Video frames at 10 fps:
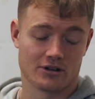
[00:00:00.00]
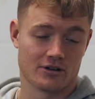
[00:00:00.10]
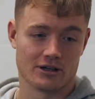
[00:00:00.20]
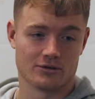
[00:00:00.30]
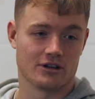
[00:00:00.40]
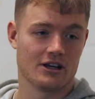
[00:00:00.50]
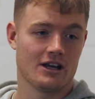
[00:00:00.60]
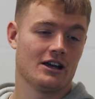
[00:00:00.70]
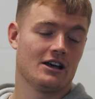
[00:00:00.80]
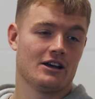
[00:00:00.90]
So it was a
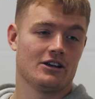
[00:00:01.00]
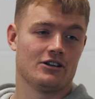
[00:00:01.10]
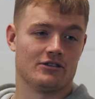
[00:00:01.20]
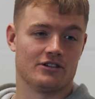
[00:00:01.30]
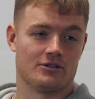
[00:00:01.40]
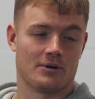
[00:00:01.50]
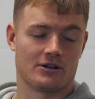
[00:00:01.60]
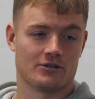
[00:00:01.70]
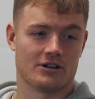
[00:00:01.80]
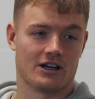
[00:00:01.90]
hugely
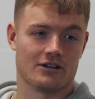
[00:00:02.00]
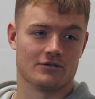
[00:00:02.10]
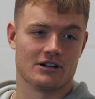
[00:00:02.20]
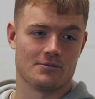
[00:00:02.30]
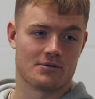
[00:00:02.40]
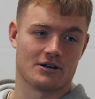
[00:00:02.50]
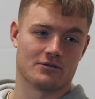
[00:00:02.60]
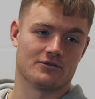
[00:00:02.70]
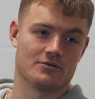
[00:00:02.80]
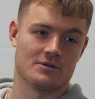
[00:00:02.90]
special day and a really
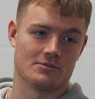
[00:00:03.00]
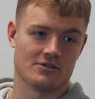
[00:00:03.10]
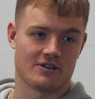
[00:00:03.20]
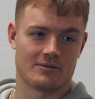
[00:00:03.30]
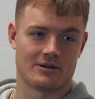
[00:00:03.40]
proud one for me and my